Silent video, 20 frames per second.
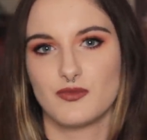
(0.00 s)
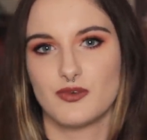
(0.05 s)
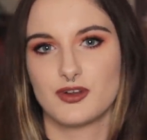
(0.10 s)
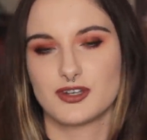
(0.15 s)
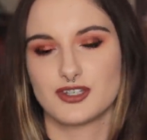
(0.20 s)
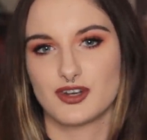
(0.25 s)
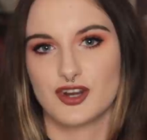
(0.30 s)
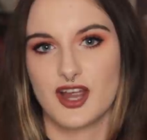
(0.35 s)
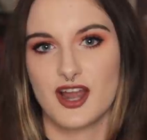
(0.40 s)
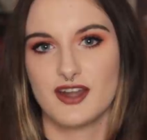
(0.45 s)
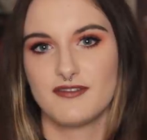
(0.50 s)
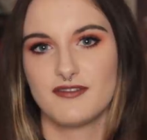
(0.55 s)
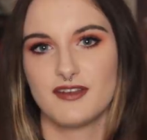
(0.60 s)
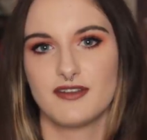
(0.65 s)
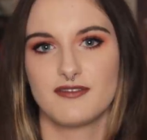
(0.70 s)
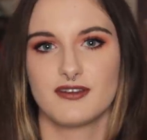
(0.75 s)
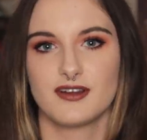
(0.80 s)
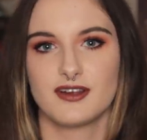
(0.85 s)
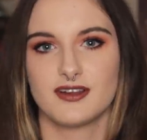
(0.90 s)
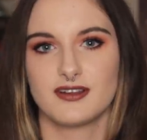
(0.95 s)
what's your kind of
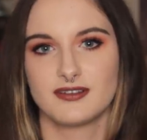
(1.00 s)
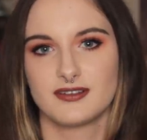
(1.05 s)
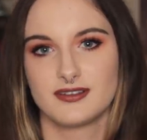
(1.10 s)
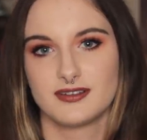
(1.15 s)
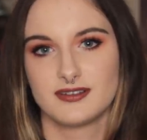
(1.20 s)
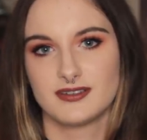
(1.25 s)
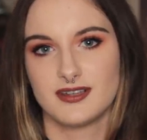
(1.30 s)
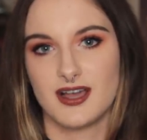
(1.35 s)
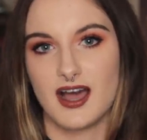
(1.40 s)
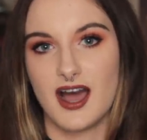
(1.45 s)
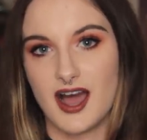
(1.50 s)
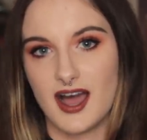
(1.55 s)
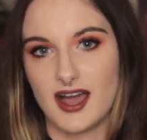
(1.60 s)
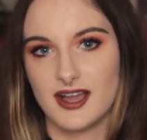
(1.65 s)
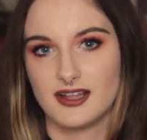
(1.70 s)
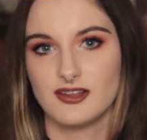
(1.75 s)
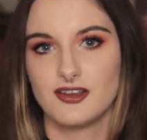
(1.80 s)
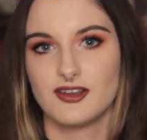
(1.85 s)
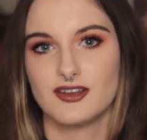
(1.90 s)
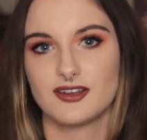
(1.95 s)
favourite
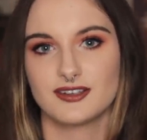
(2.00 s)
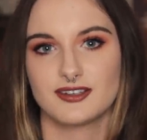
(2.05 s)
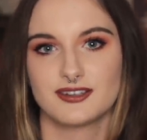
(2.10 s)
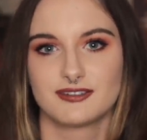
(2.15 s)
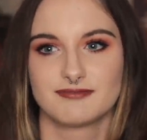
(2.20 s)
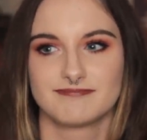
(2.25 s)
eye look.